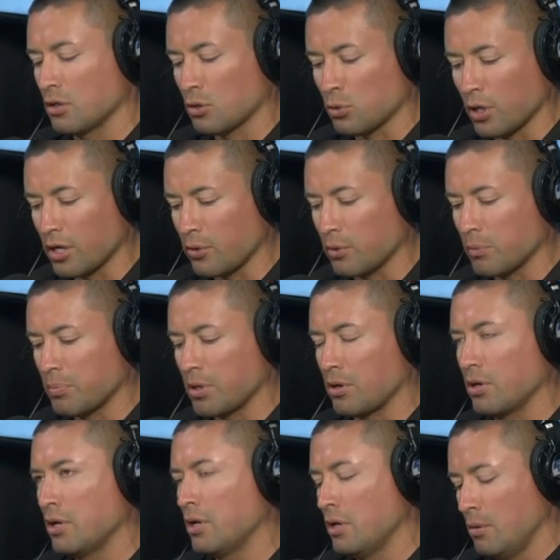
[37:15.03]
Credit
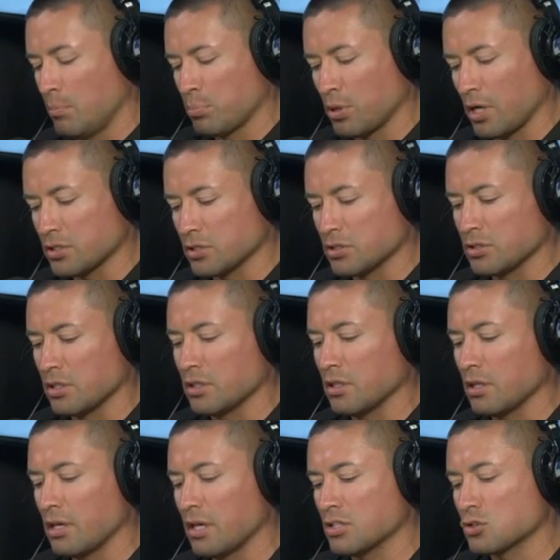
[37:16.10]
repair, processing,
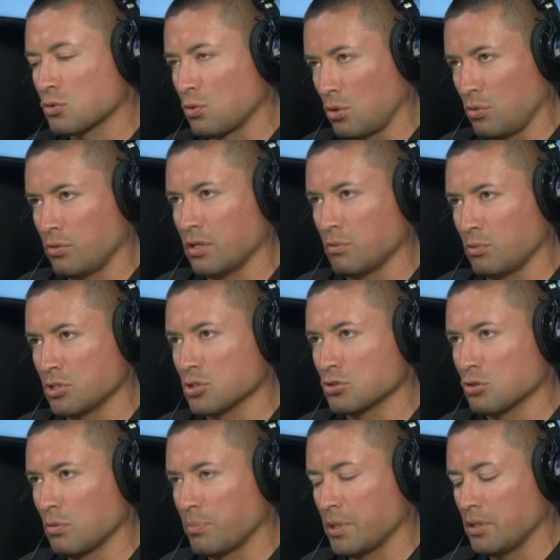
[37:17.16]
escrow that we
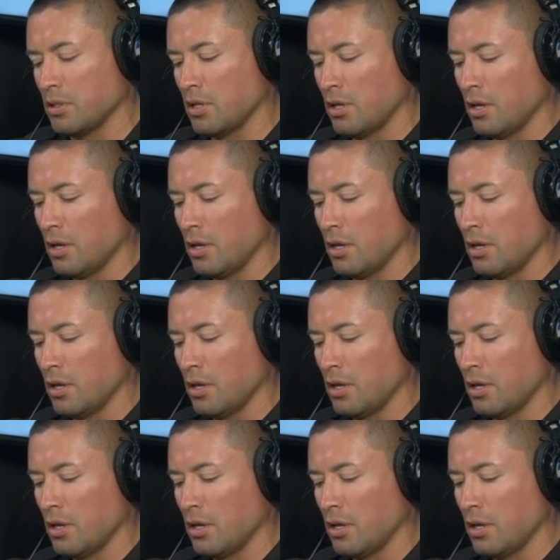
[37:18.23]
just opened,